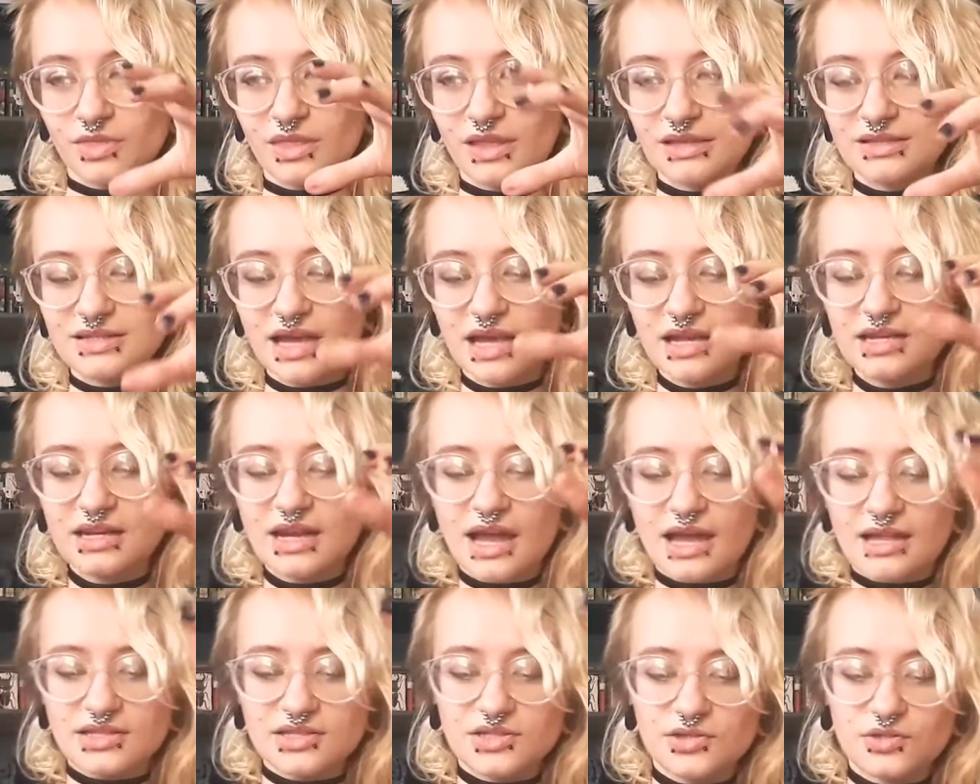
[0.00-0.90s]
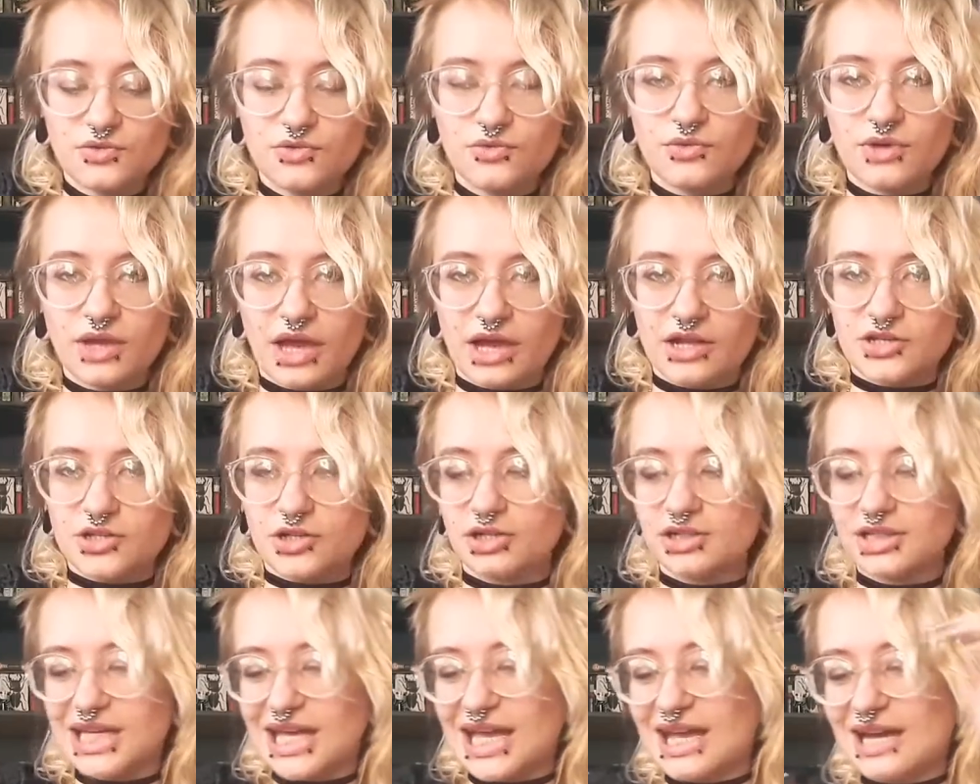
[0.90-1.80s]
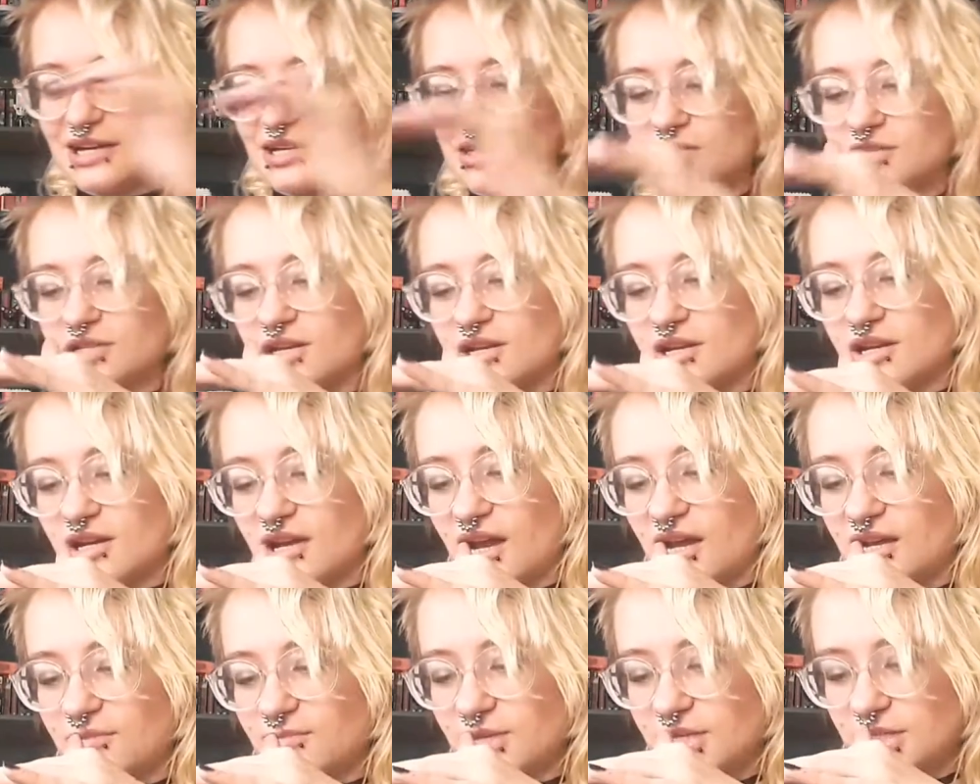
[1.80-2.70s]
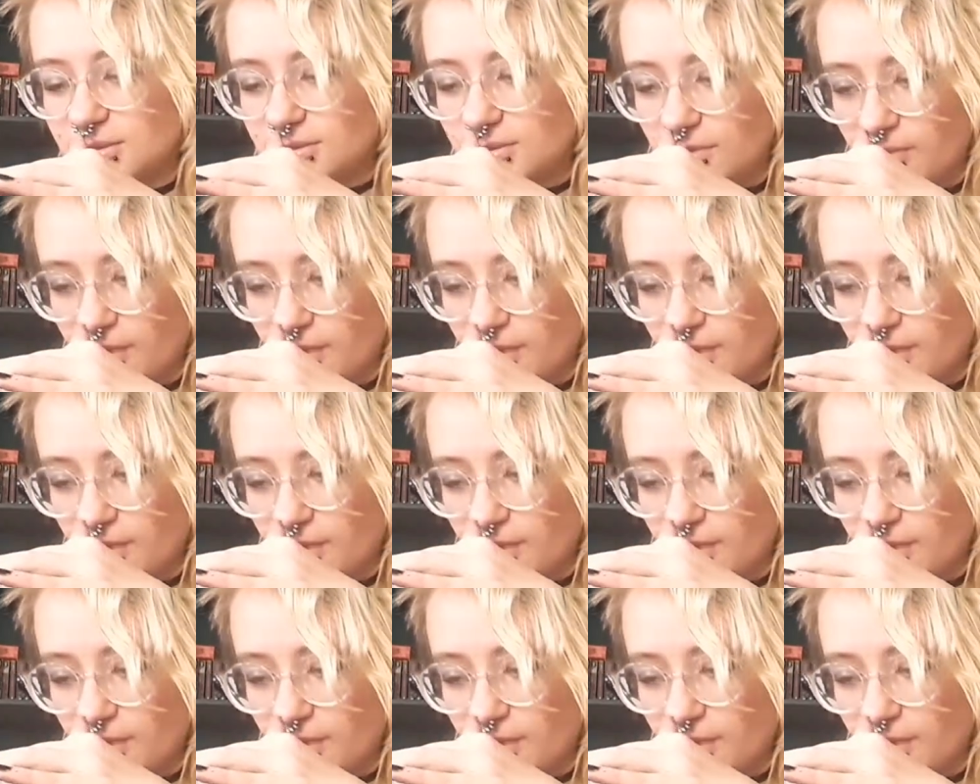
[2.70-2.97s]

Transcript: They tend not to catch all the ash, and it kind of makes